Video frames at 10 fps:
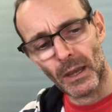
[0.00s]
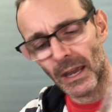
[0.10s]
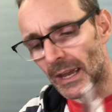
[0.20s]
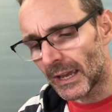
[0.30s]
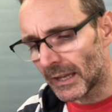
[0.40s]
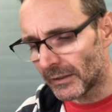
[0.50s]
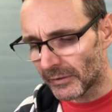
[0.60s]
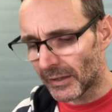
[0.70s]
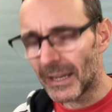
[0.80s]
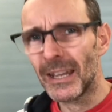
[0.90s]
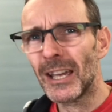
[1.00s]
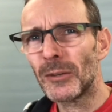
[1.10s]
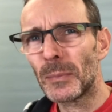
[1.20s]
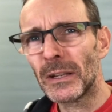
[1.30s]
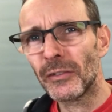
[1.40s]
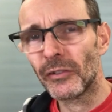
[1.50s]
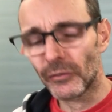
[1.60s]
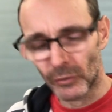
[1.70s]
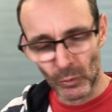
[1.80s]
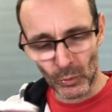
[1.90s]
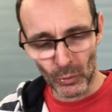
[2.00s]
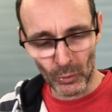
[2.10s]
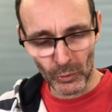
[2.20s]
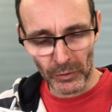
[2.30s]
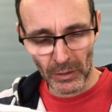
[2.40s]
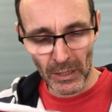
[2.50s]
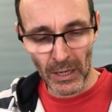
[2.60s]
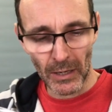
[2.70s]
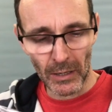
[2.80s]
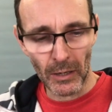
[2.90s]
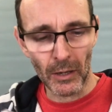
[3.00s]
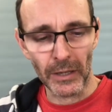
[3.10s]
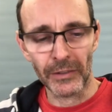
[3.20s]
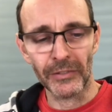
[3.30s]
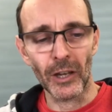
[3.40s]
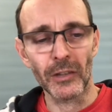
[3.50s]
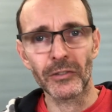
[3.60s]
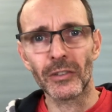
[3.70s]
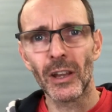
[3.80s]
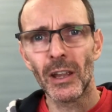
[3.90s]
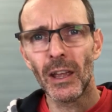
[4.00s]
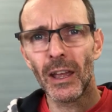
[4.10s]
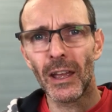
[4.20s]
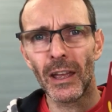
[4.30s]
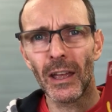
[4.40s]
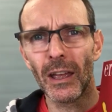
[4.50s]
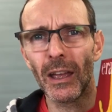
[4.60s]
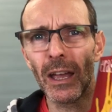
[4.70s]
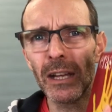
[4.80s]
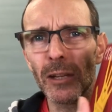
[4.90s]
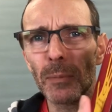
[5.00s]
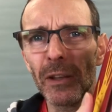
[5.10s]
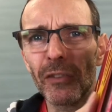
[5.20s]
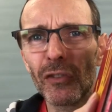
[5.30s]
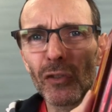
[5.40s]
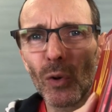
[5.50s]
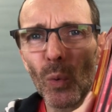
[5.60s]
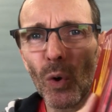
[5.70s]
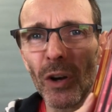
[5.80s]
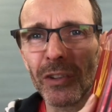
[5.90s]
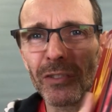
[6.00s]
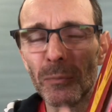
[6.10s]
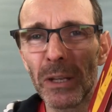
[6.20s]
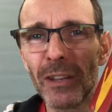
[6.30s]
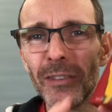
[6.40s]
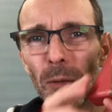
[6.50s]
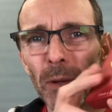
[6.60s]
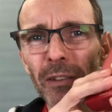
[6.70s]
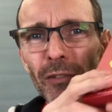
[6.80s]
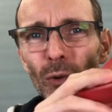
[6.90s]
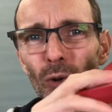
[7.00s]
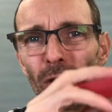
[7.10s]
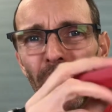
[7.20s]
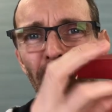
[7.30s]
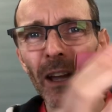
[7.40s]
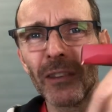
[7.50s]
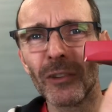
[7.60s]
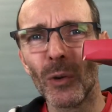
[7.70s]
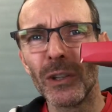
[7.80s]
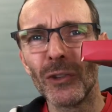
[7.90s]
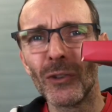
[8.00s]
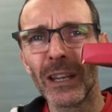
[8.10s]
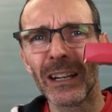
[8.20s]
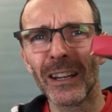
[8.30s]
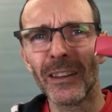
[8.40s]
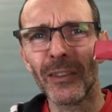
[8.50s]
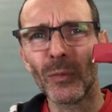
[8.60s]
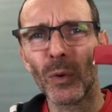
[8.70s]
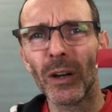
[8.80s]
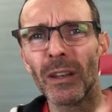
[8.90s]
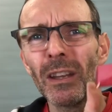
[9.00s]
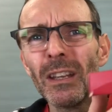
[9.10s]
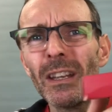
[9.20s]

and it had been stored like such and had been squashed because it had been stored like that. So annoyingly, this one